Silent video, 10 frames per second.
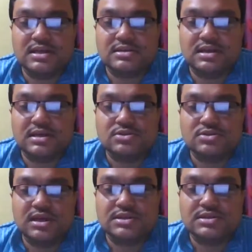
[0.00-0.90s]
and as
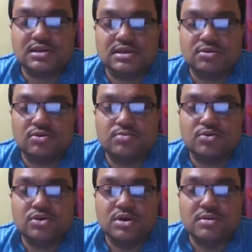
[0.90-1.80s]
well as
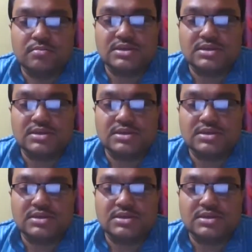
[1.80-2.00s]
notebook.